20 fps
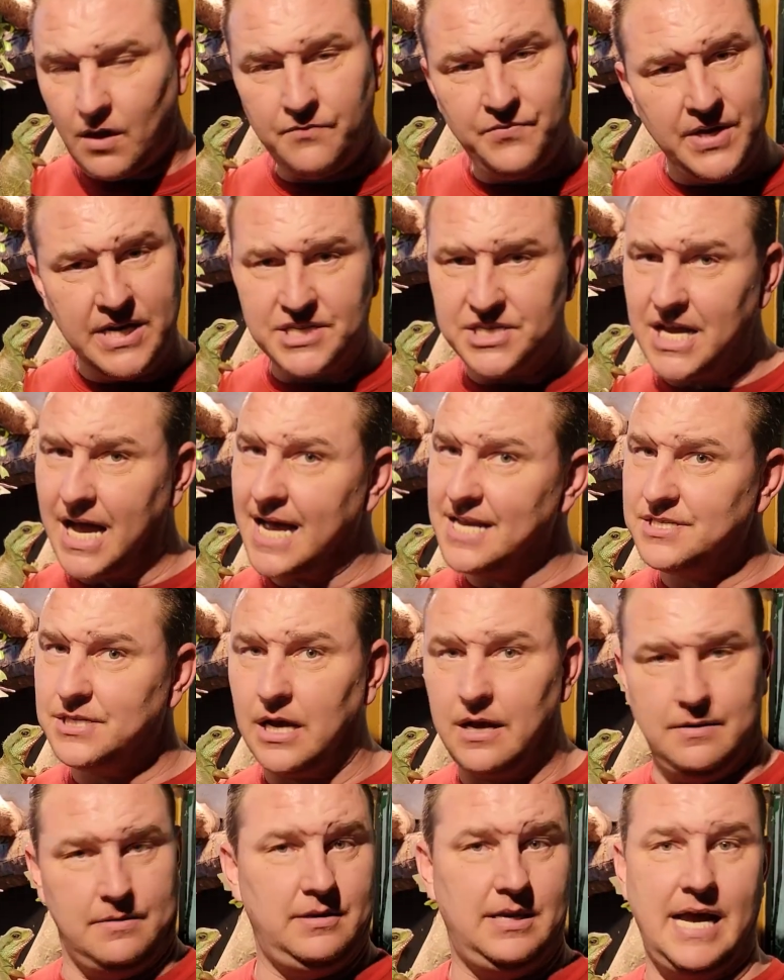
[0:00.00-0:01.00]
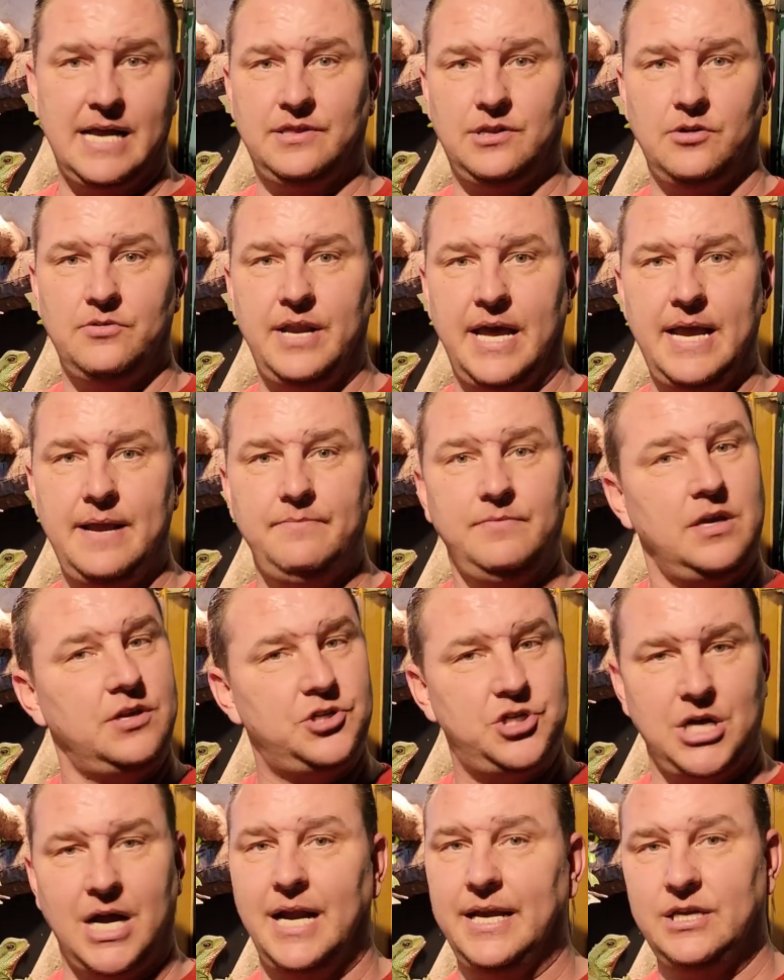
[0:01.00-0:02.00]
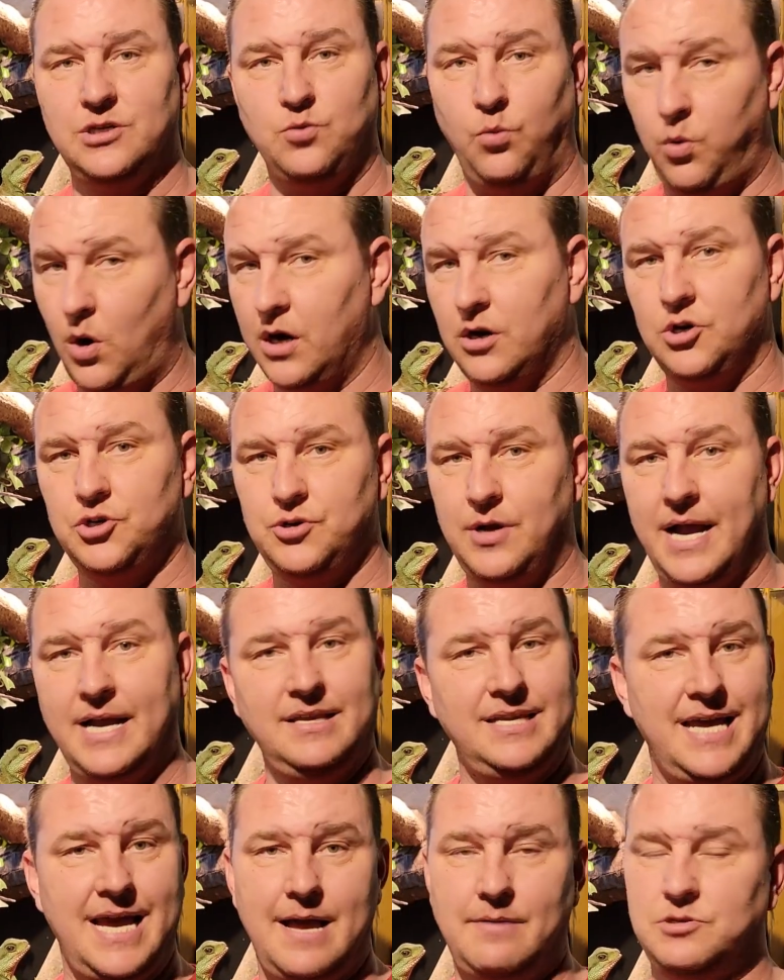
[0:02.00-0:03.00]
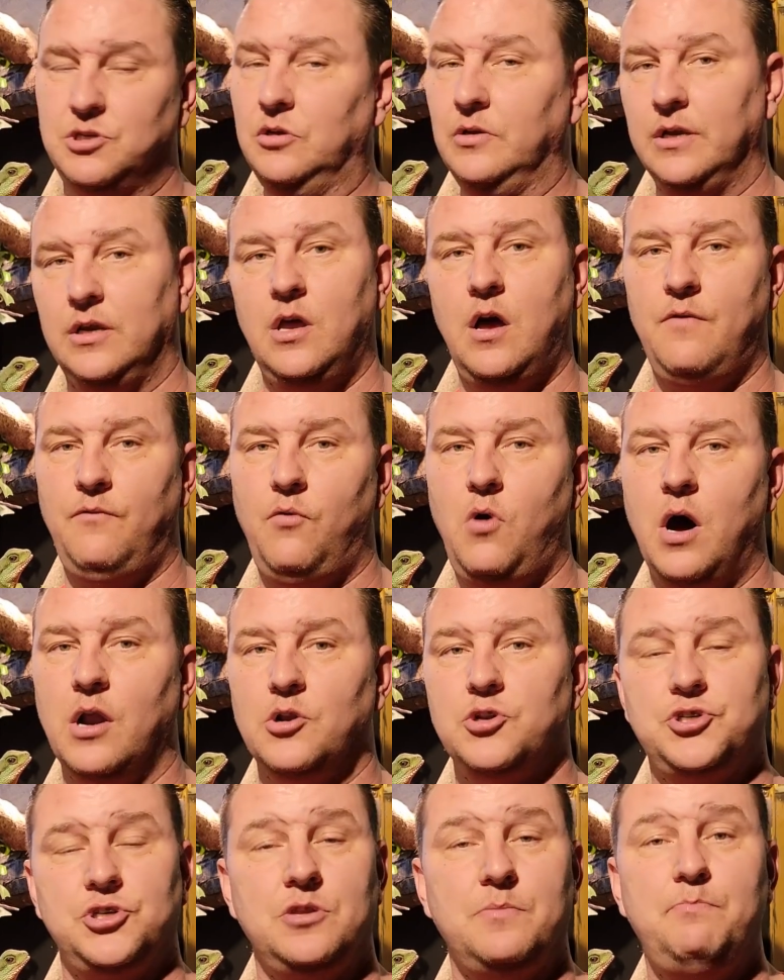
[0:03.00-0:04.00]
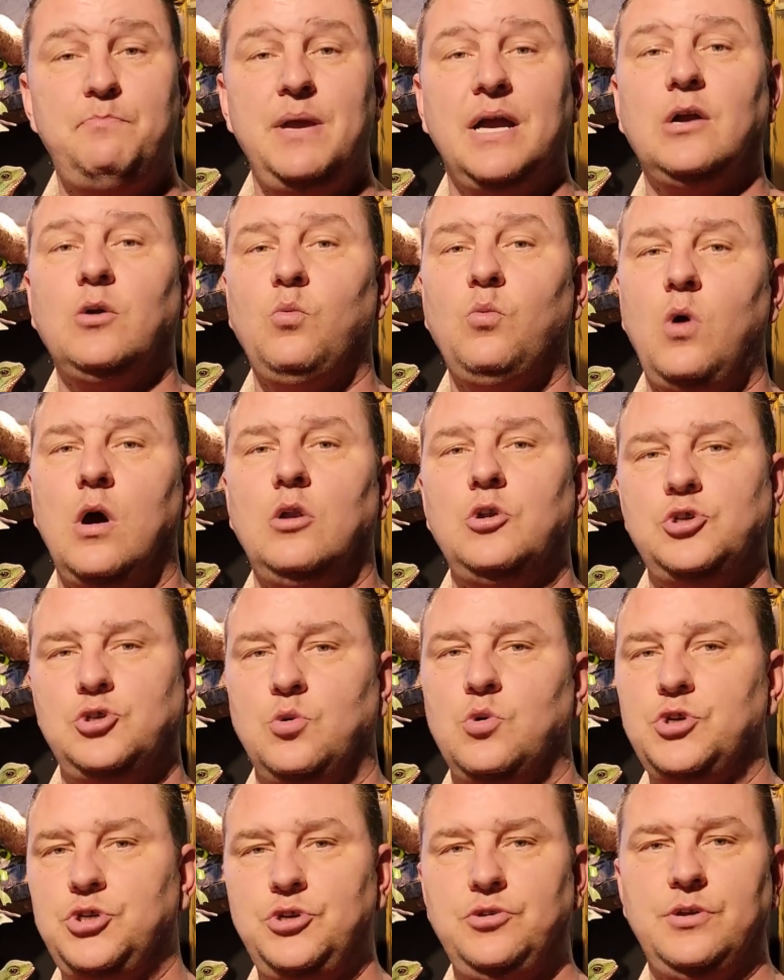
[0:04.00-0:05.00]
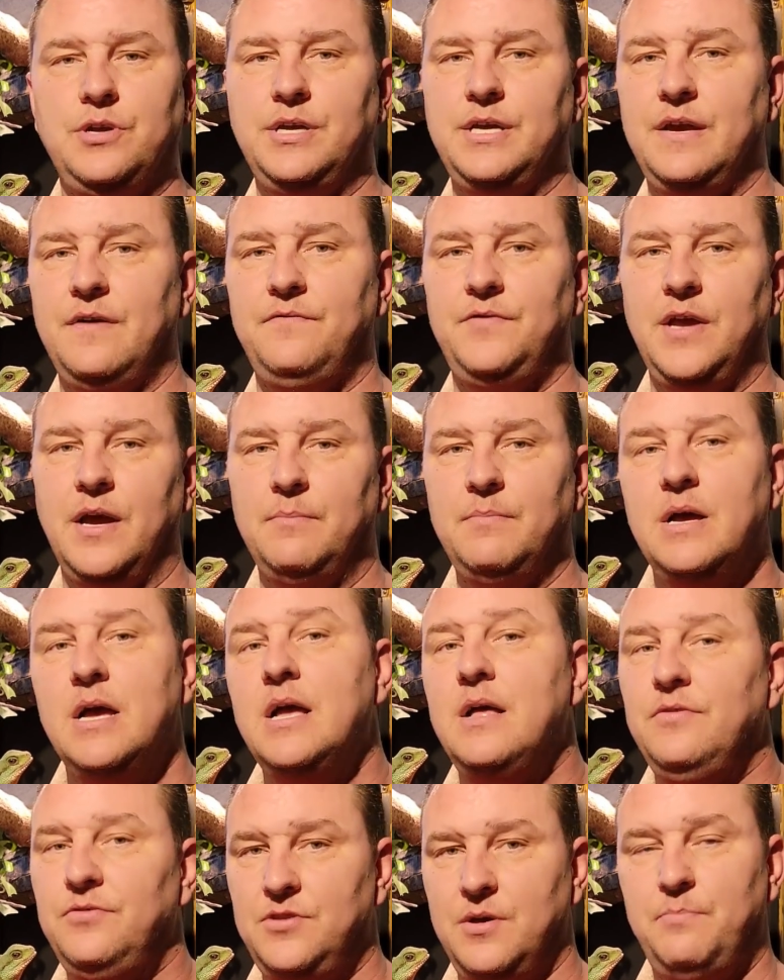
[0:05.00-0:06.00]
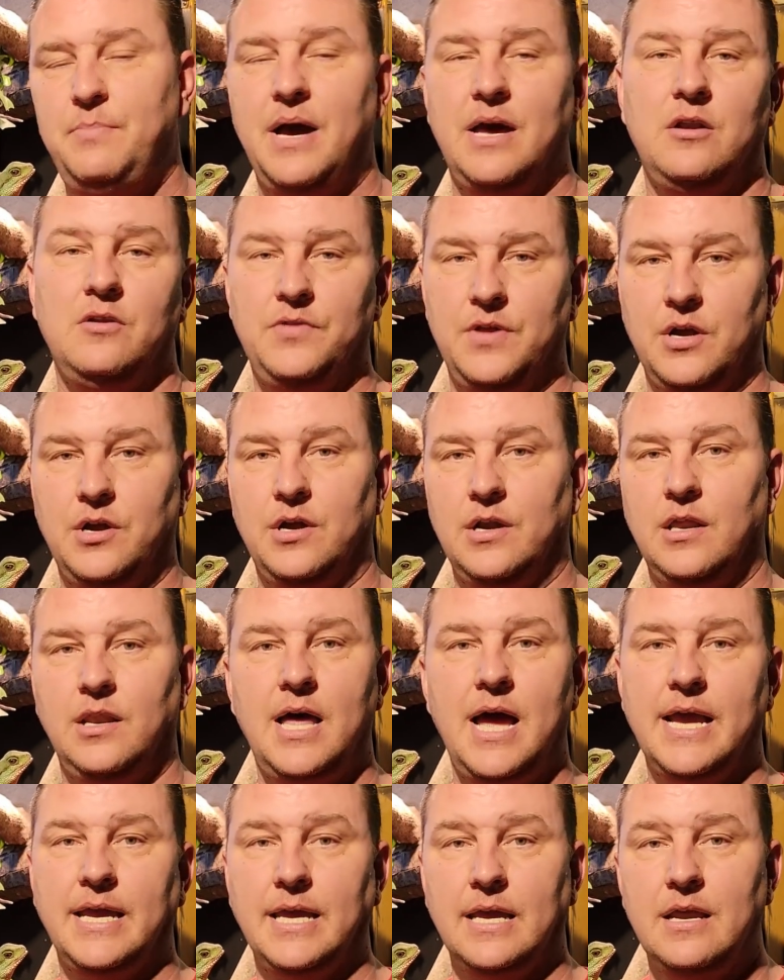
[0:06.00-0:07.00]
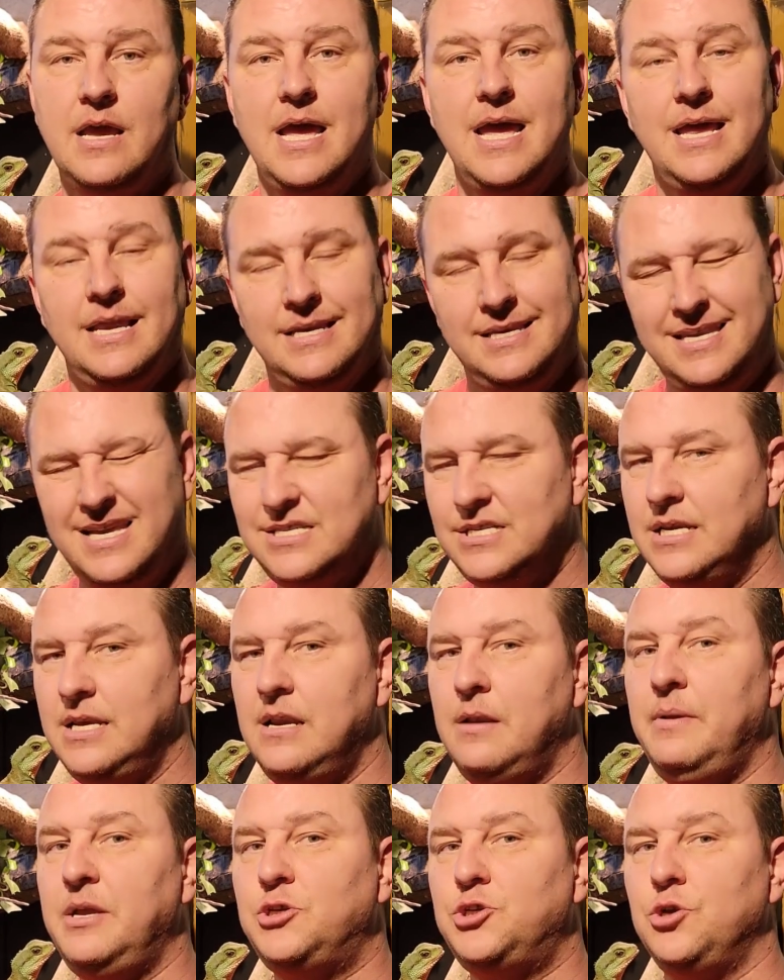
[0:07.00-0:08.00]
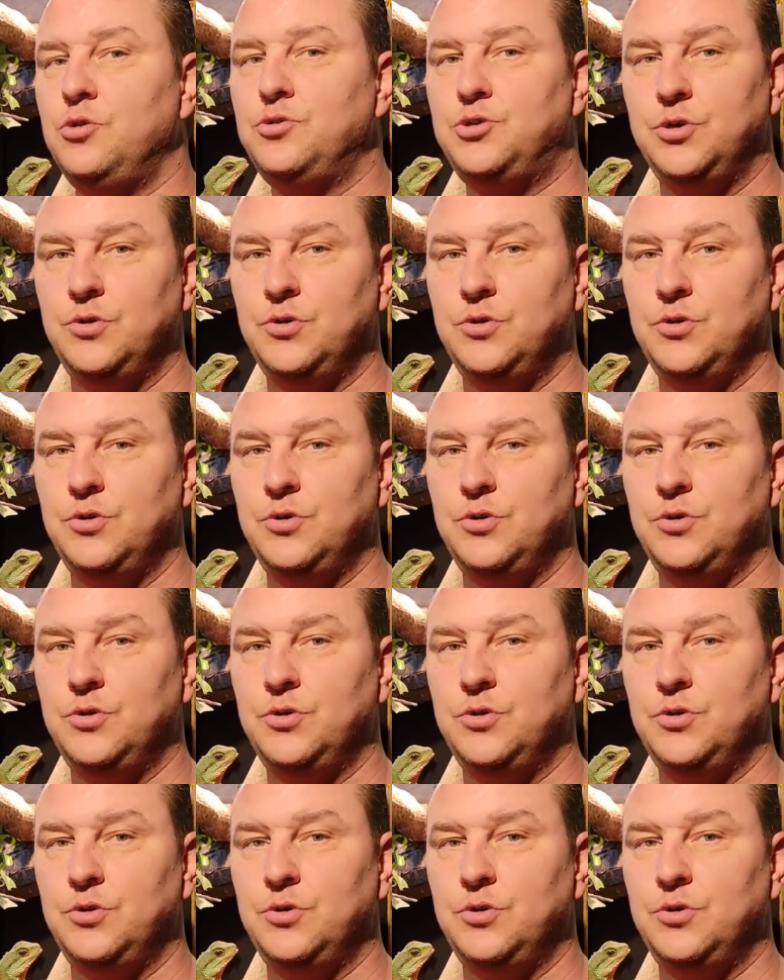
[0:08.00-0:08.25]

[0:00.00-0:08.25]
these guys, like their name, Chinese water dragon, they absolutely love water. So the bigger water source you can give them, the better they're going to like it. It doesn't need to be too